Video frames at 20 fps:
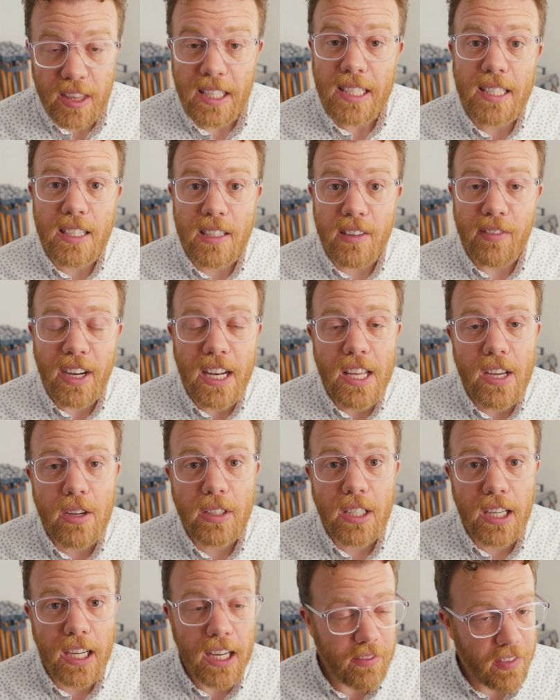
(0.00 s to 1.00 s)
This is a video
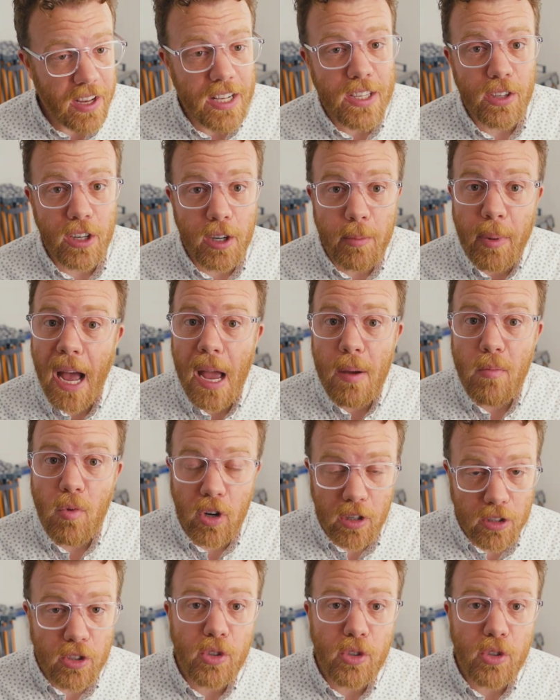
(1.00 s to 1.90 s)
to convince you to buy more